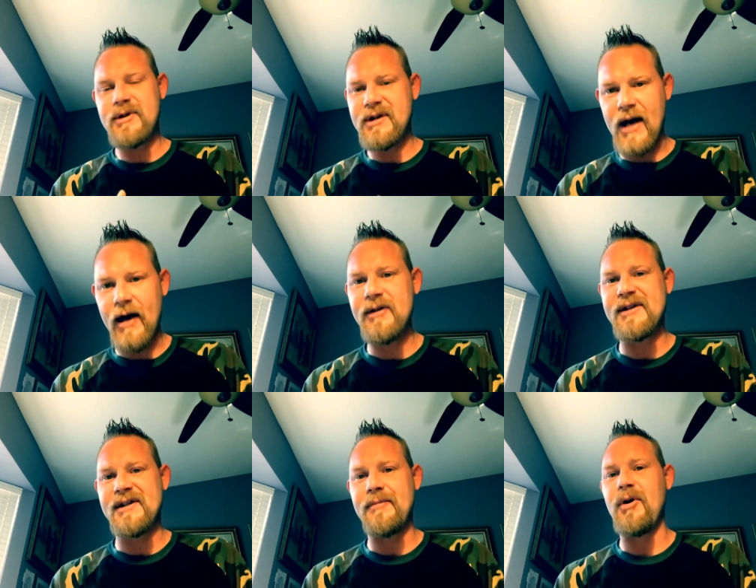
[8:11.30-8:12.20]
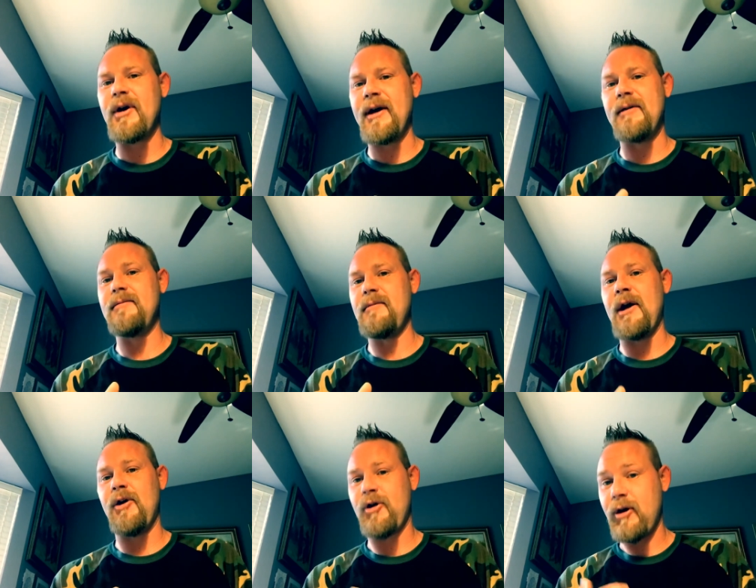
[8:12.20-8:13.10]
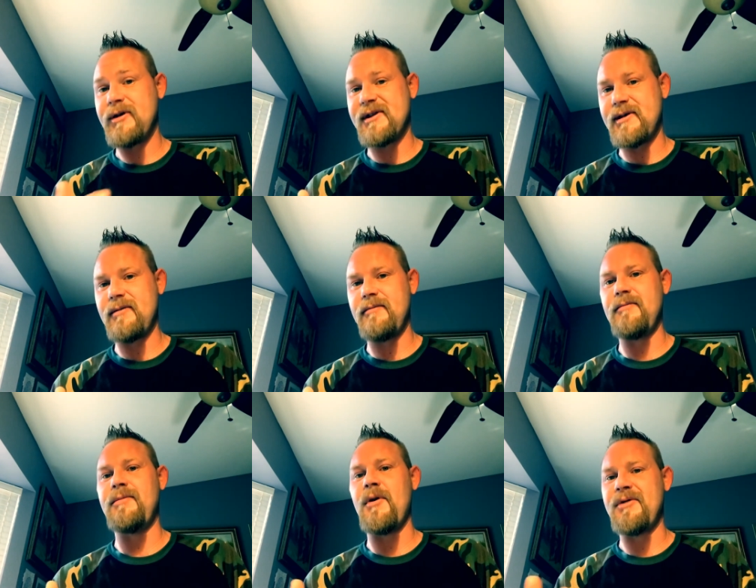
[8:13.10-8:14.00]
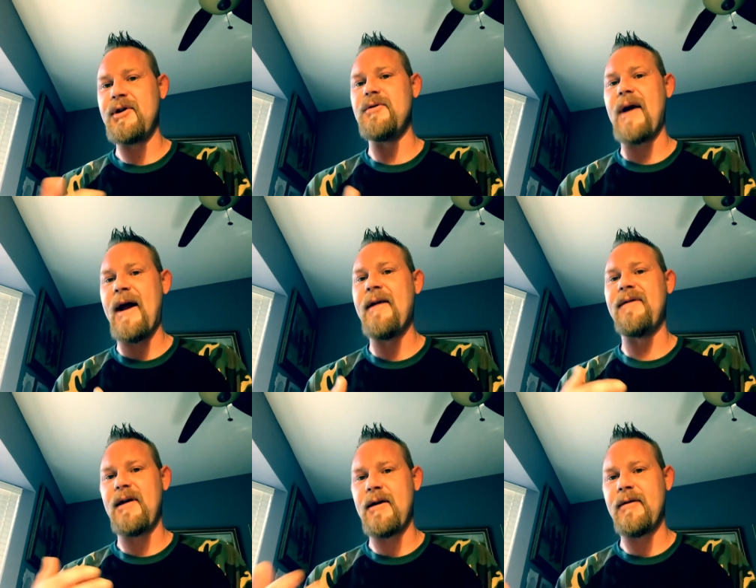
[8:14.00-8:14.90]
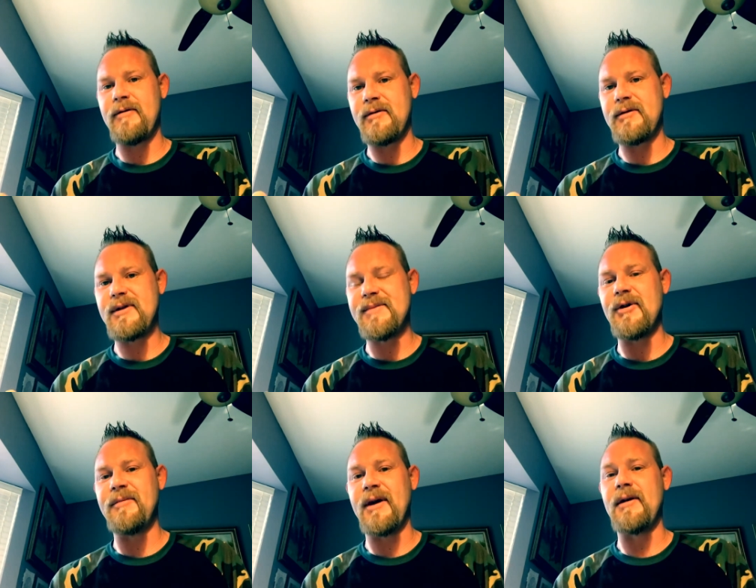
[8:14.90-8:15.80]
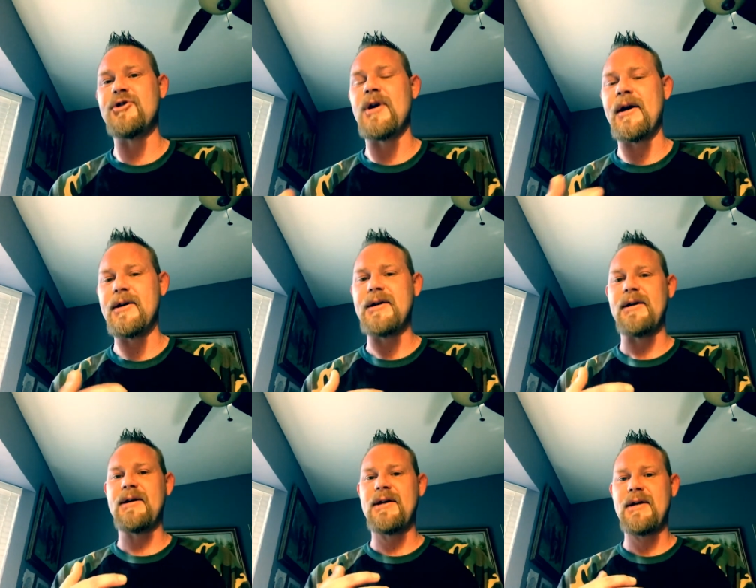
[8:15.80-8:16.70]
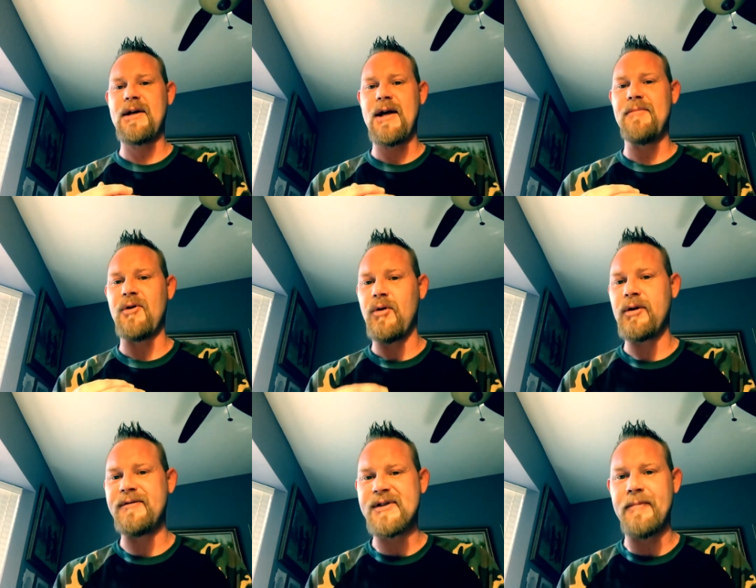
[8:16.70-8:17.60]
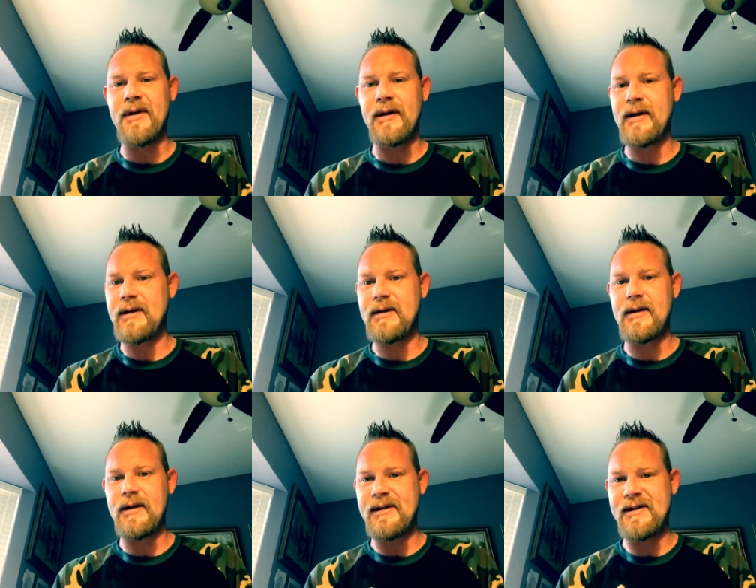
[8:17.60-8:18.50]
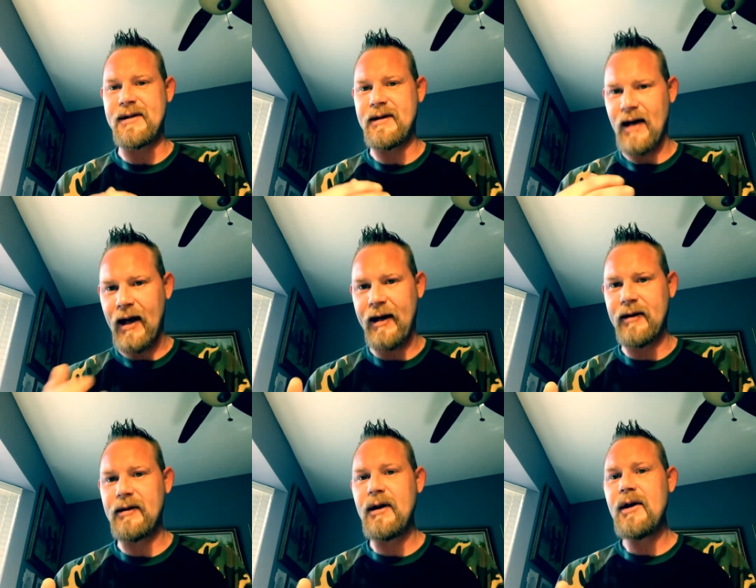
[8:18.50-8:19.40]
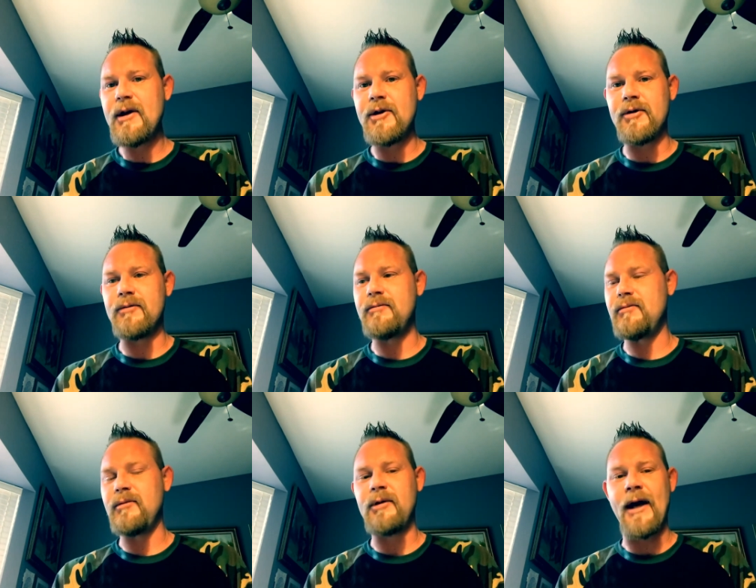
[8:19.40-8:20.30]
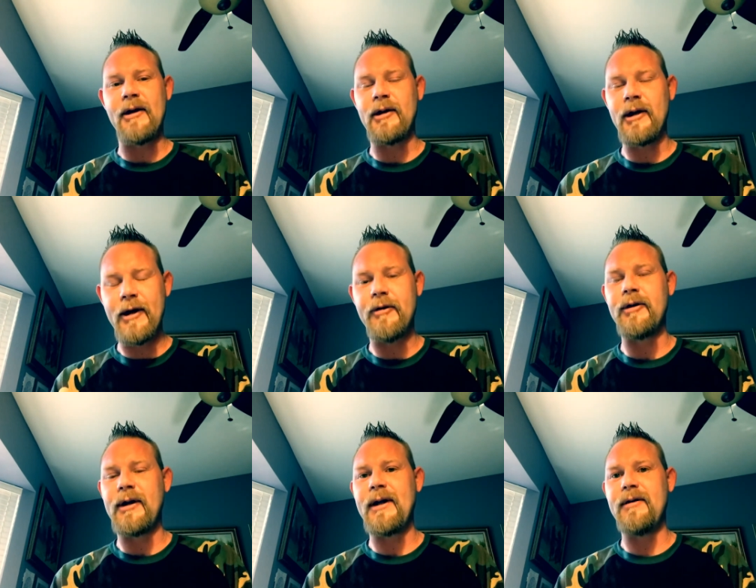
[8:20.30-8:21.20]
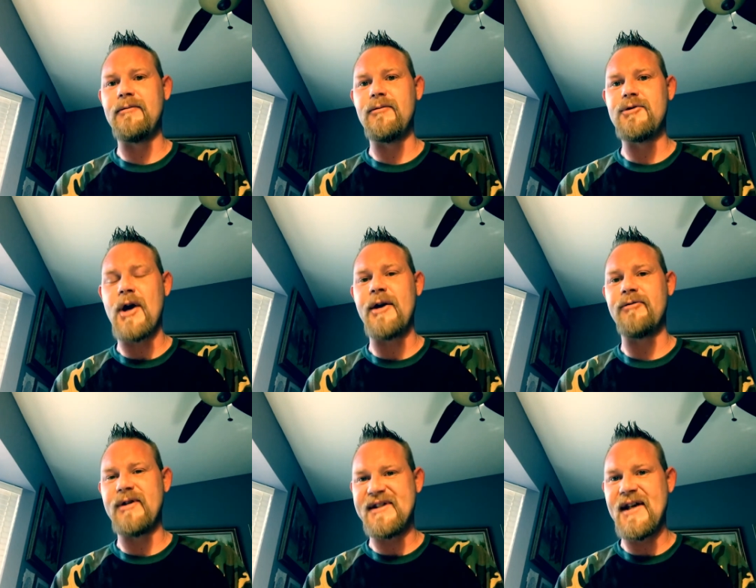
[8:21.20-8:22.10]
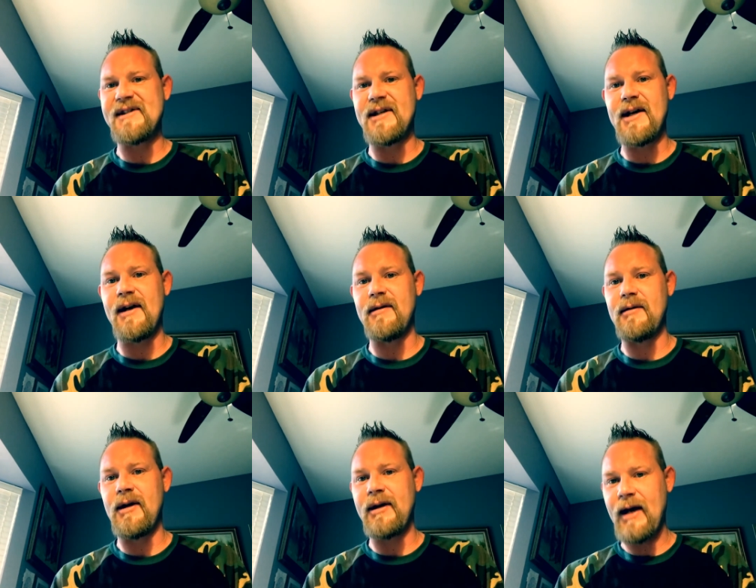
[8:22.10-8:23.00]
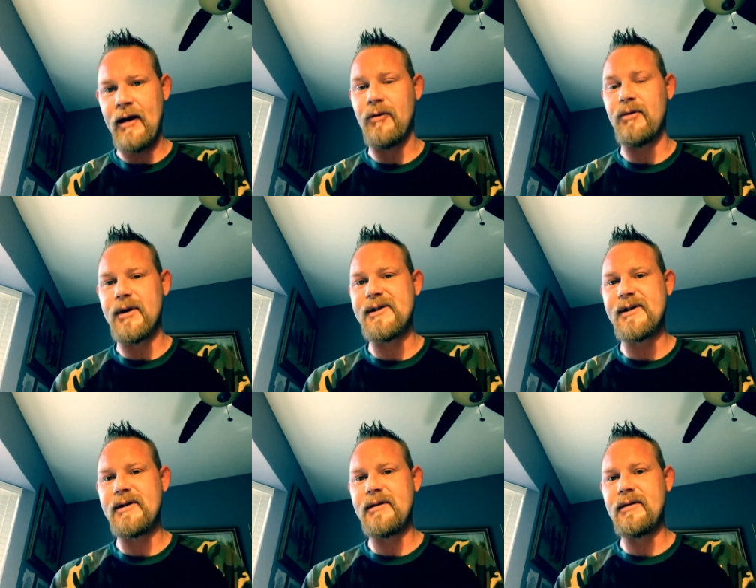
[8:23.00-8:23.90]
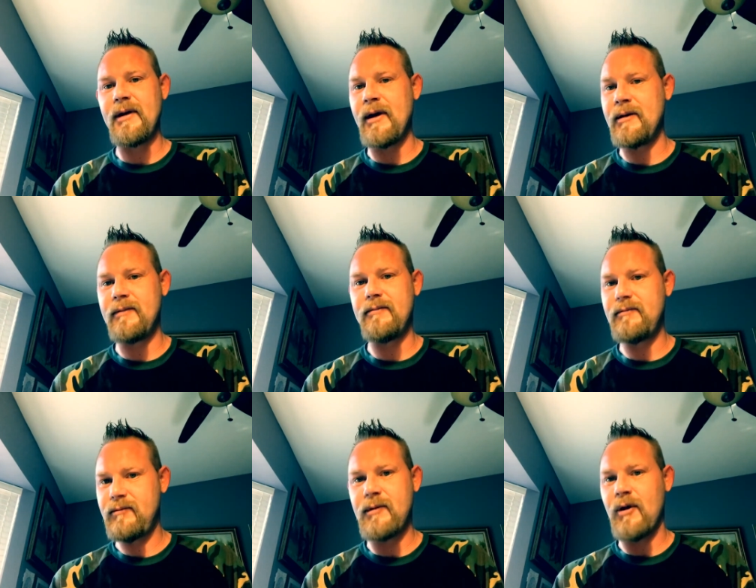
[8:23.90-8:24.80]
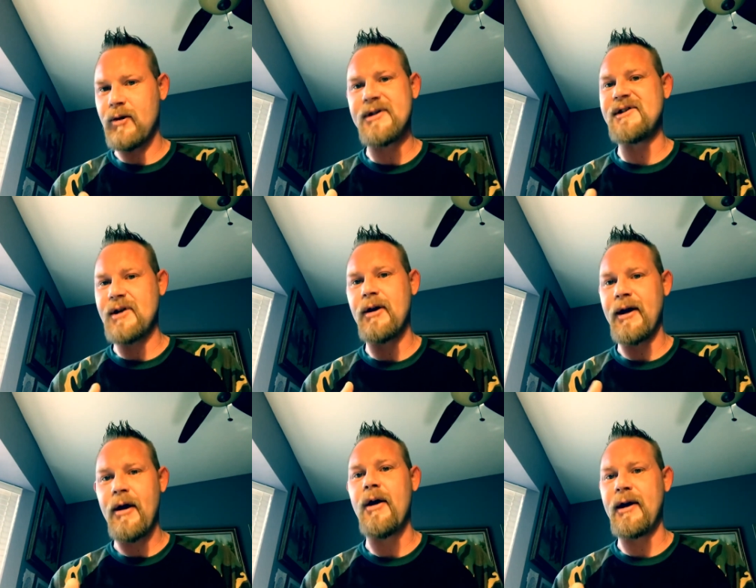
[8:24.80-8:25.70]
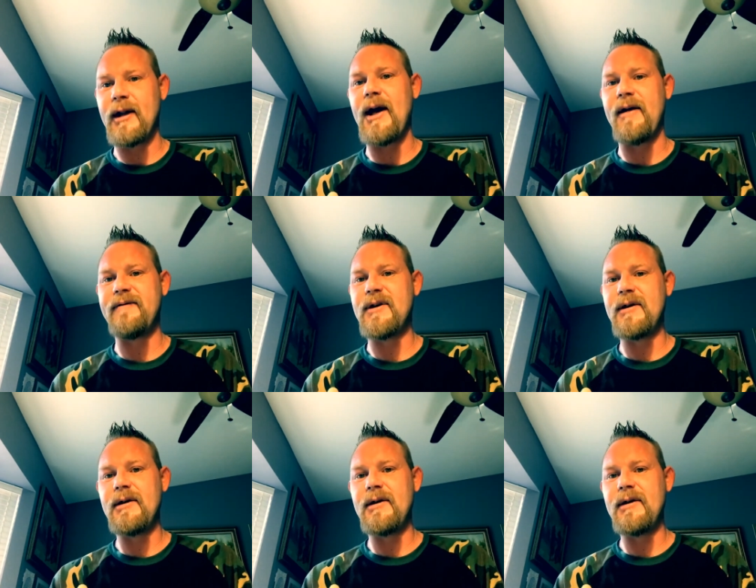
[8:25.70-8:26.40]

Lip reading: tears us apart. It hurts both you and the other spirit being trying to keep a hold of something that is dying. You're like literally trying to resuscitate a dead horse, and the horse is already gone and left.